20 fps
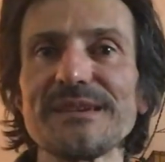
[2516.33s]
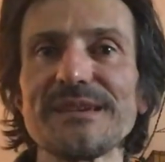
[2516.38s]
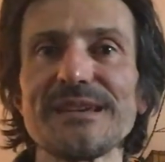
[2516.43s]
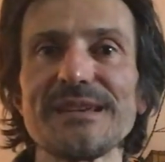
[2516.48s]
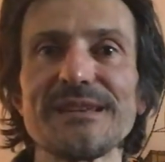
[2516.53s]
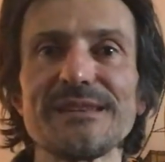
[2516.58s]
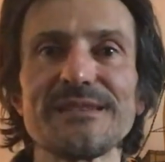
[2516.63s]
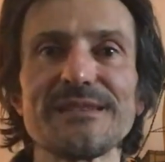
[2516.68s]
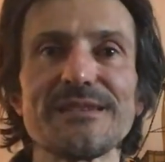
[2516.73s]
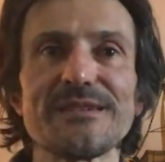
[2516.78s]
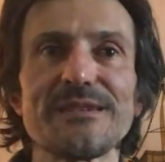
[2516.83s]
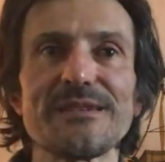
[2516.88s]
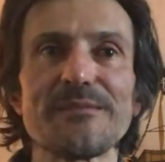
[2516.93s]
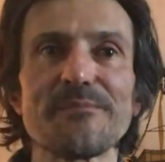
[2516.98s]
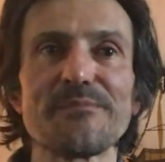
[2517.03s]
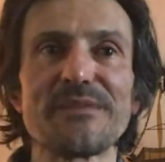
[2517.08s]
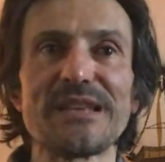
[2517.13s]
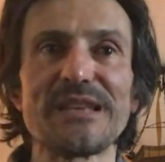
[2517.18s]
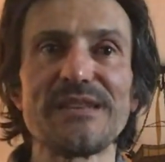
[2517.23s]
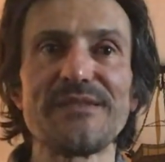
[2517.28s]
And
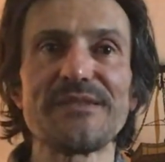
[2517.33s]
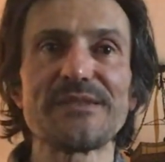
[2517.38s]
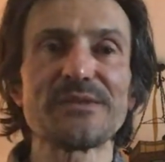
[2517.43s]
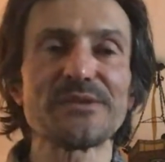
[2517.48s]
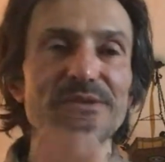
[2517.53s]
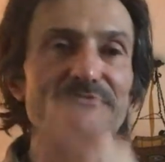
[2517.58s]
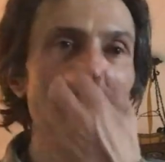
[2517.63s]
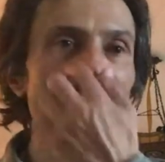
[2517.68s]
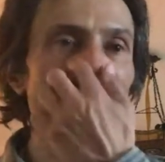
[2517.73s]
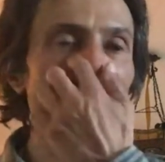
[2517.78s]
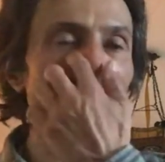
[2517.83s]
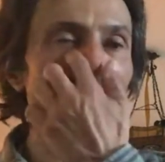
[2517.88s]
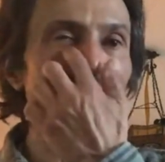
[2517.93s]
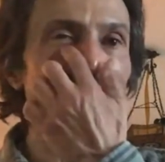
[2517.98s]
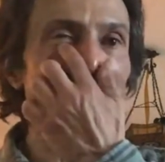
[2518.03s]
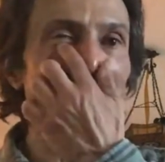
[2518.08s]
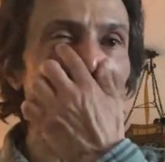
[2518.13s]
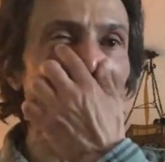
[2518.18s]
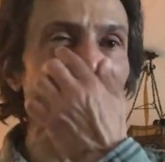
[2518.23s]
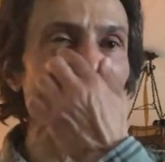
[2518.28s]
believe it or not,
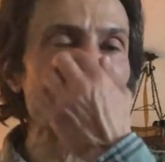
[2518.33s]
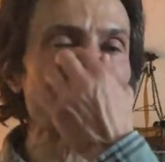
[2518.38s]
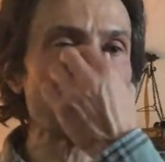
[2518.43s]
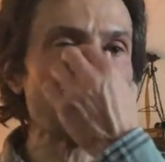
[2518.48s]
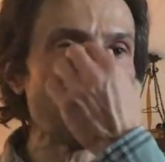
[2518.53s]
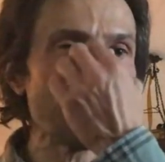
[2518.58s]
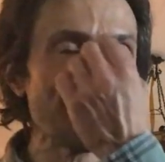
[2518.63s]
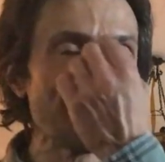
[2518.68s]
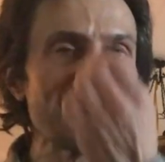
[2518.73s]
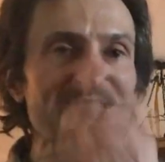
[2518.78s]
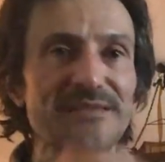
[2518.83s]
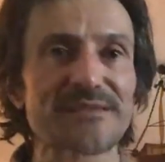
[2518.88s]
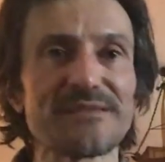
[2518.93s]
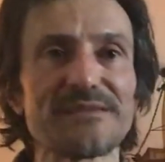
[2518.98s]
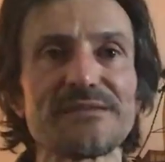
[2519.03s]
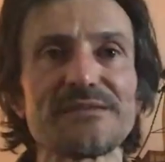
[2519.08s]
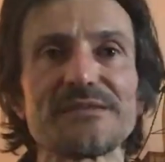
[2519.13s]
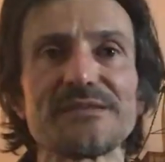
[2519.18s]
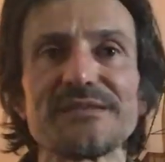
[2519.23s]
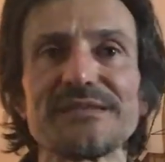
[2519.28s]
but I've been driving
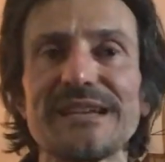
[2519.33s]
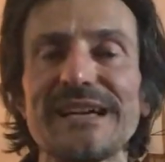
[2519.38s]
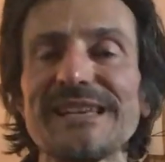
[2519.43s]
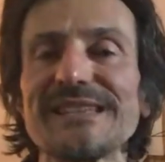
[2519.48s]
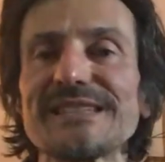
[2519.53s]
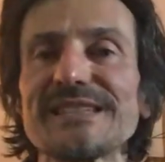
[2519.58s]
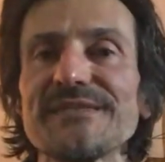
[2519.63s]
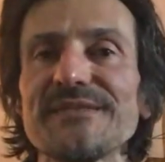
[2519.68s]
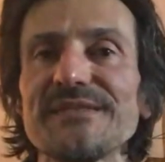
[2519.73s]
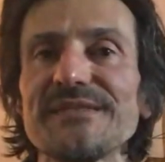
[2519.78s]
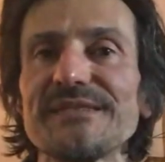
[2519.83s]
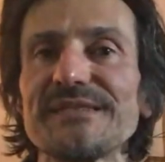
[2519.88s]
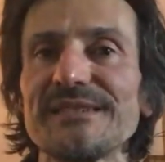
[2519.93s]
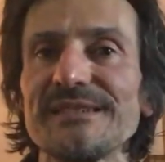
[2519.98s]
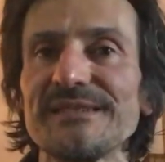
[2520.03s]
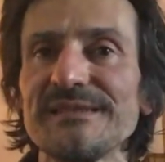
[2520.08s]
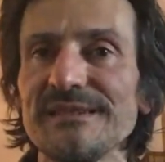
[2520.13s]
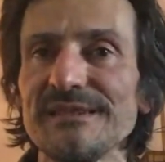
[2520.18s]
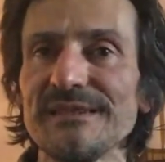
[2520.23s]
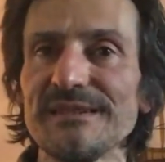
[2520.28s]
the
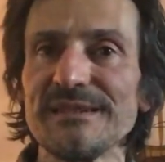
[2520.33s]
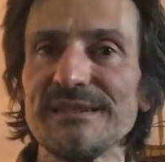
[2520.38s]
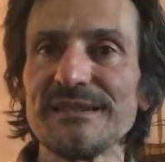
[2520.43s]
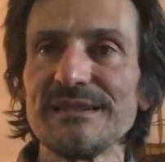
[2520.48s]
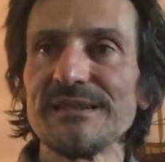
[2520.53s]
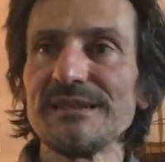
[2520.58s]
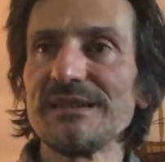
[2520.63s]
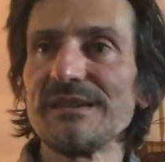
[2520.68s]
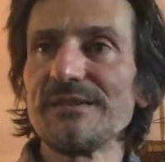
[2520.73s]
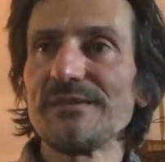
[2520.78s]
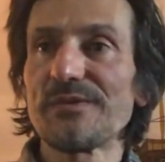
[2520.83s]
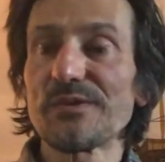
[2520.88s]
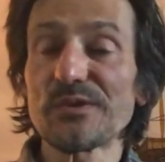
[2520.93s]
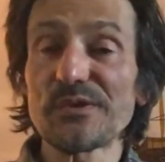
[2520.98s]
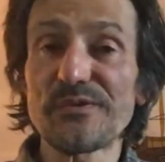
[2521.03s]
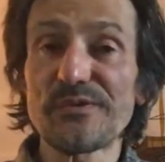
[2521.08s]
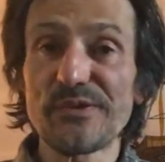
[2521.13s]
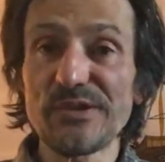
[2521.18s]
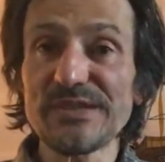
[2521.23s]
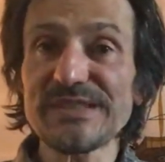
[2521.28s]
917 for the
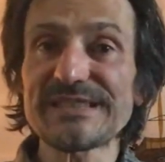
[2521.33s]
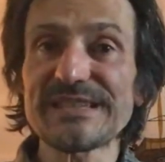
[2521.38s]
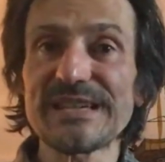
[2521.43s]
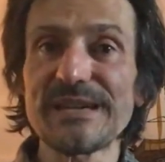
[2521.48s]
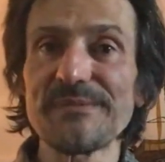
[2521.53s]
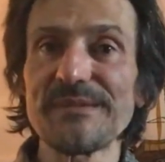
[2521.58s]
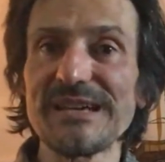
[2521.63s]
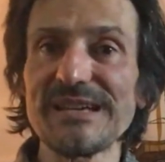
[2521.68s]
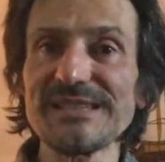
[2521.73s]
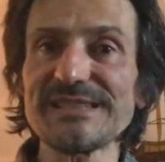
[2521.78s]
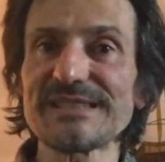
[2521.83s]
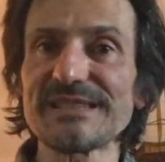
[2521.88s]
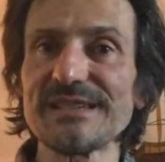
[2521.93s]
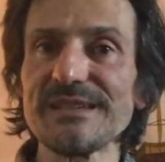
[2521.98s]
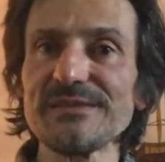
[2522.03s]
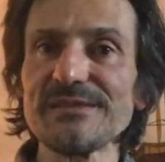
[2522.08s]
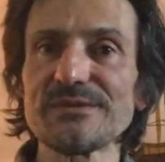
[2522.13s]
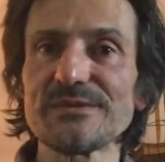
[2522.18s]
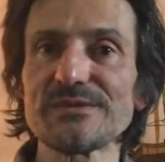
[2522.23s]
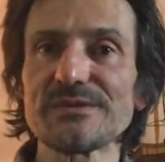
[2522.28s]
first time last
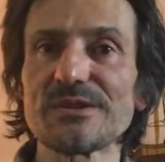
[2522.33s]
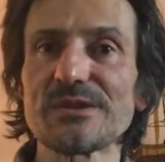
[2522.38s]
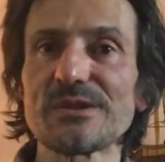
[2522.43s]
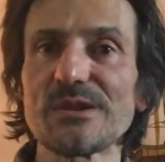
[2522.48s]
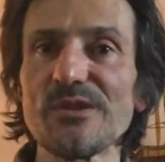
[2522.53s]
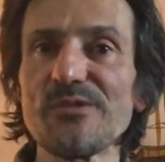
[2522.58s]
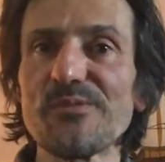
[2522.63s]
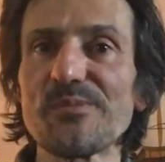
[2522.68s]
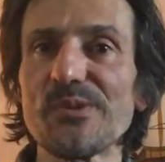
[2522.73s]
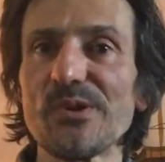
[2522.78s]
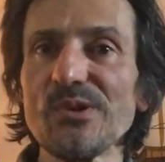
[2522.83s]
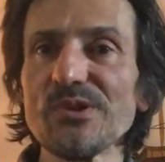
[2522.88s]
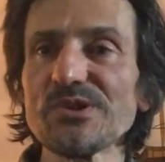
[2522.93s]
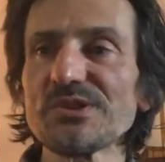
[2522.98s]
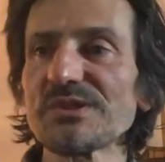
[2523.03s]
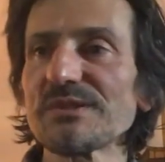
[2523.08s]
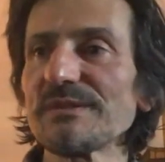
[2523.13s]
year, the Golf Porsche.